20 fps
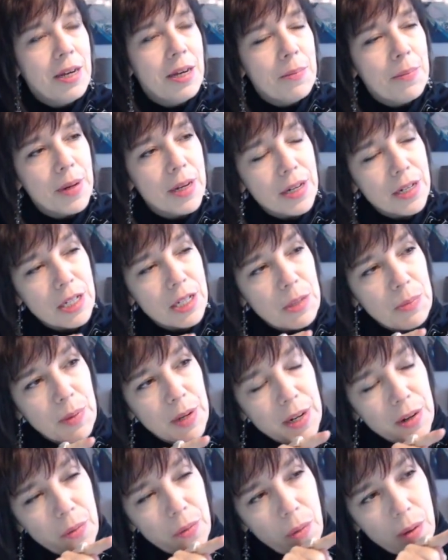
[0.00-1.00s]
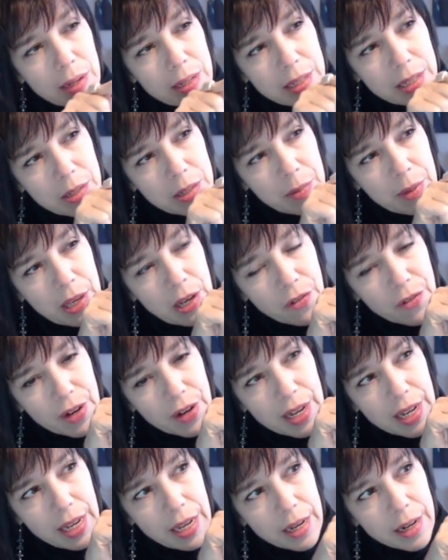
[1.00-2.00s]
but our spirit wants to be over
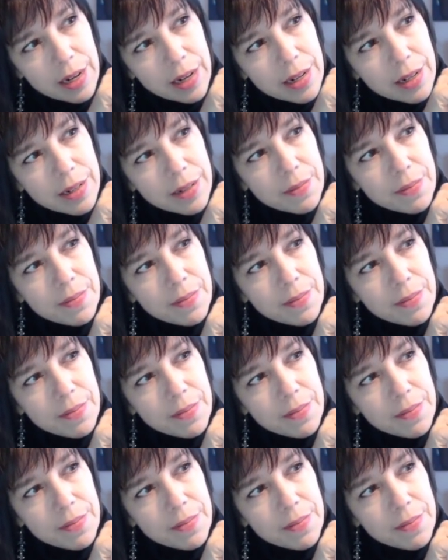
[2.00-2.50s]
here.